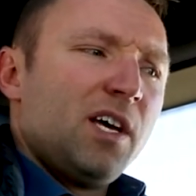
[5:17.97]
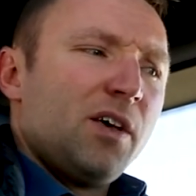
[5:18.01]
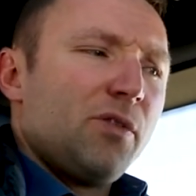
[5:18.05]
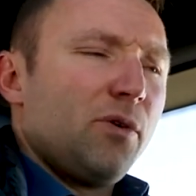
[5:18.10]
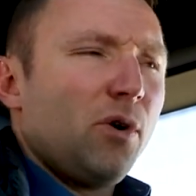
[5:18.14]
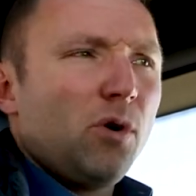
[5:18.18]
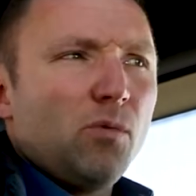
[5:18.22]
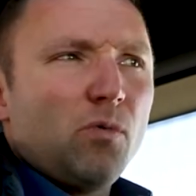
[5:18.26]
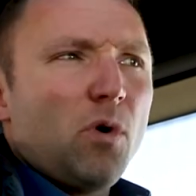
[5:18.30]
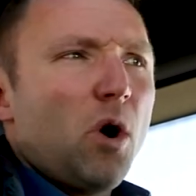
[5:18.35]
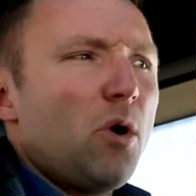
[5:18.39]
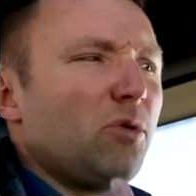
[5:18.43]

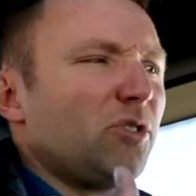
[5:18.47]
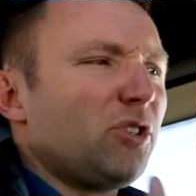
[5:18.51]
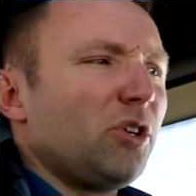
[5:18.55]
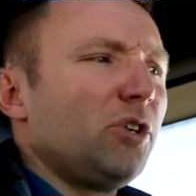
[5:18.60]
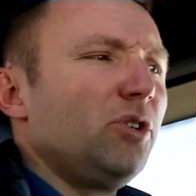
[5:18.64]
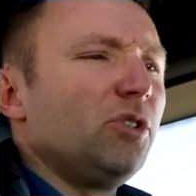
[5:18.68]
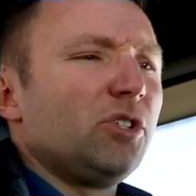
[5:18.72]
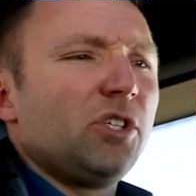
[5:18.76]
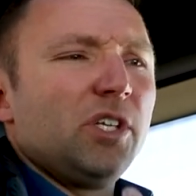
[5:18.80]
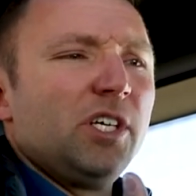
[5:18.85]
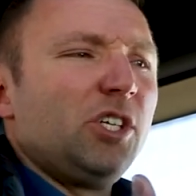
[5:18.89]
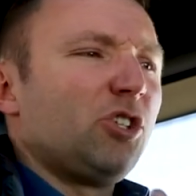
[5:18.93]
Third rows are
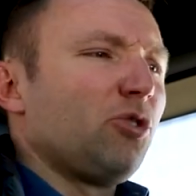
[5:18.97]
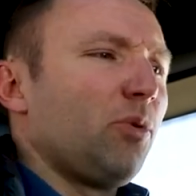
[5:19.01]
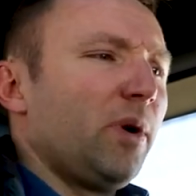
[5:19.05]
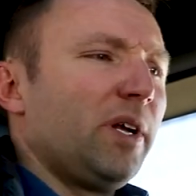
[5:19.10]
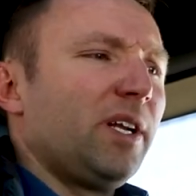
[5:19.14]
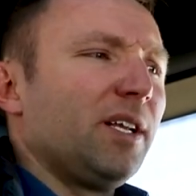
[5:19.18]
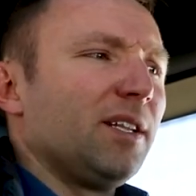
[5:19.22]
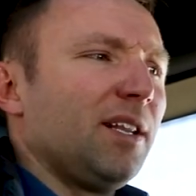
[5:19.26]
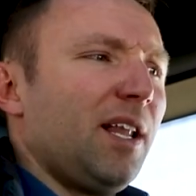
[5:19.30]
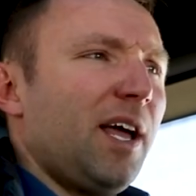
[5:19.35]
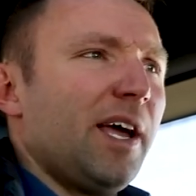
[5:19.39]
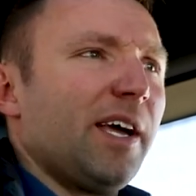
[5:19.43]
usually
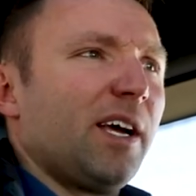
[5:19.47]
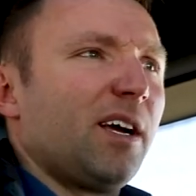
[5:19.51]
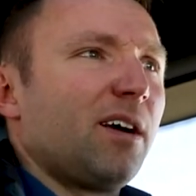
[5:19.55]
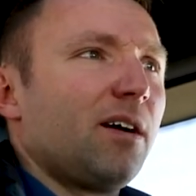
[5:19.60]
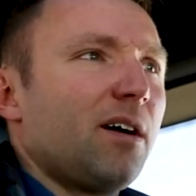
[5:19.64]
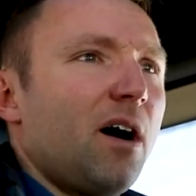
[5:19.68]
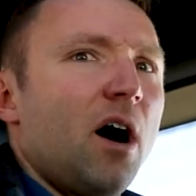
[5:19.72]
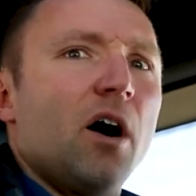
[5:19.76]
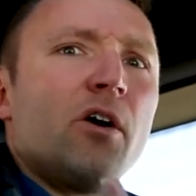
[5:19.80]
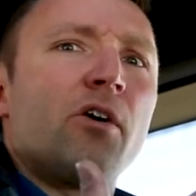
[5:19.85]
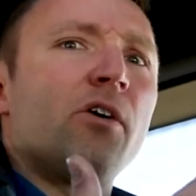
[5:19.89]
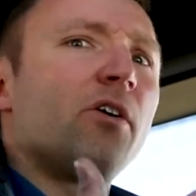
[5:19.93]
treated like
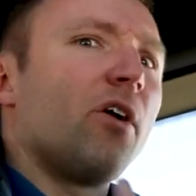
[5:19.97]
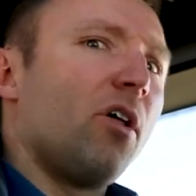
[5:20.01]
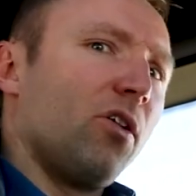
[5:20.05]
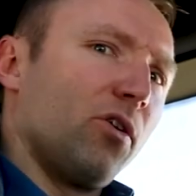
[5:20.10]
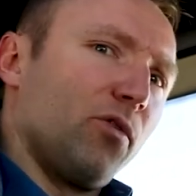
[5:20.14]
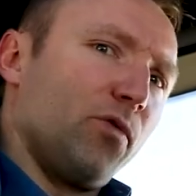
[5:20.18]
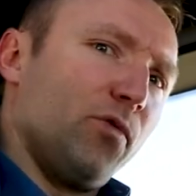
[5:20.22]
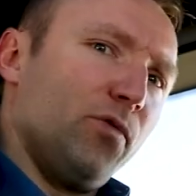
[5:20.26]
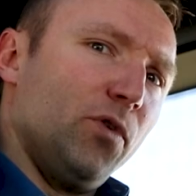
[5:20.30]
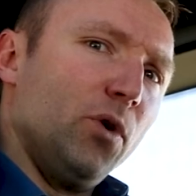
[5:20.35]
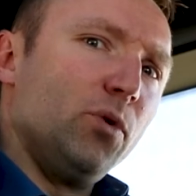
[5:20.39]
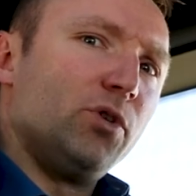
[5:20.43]
one hundred
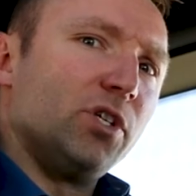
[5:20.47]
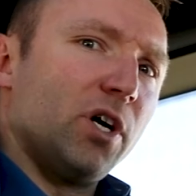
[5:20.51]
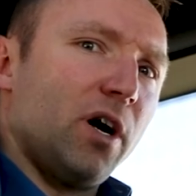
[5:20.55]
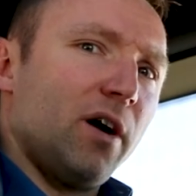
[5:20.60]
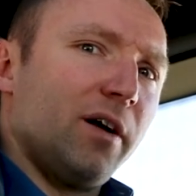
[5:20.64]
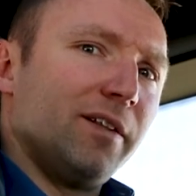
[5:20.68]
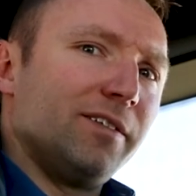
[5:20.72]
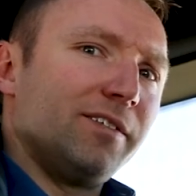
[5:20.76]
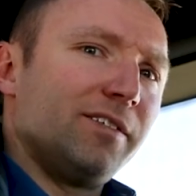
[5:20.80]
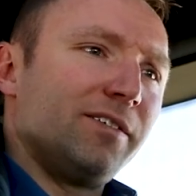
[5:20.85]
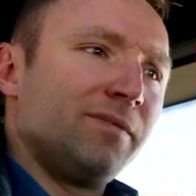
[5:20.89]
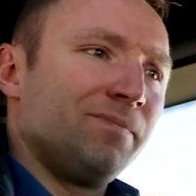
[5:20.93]
dollar
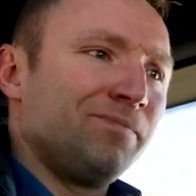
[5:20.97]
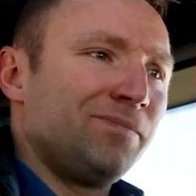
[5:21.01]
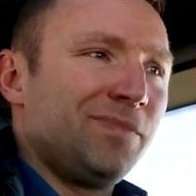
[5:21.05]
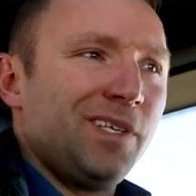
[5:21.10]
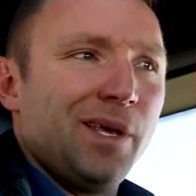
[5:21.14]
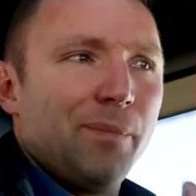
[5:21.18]
futons.